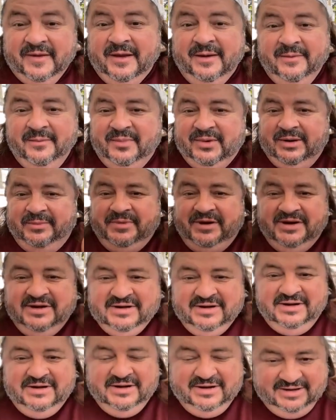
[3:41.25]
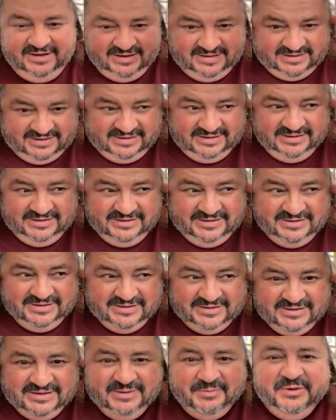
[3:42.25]
But I'm here
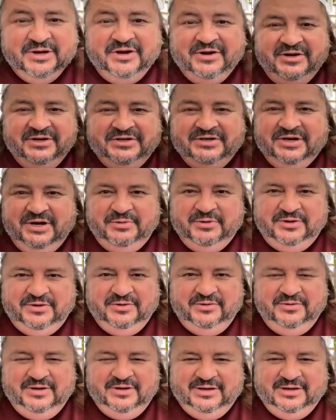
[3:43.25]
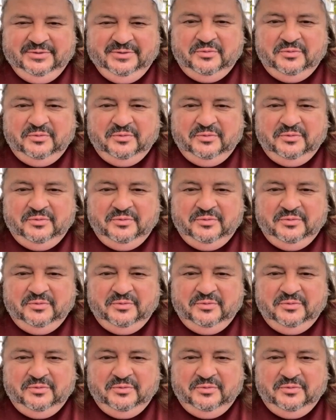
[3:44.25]
to share with you that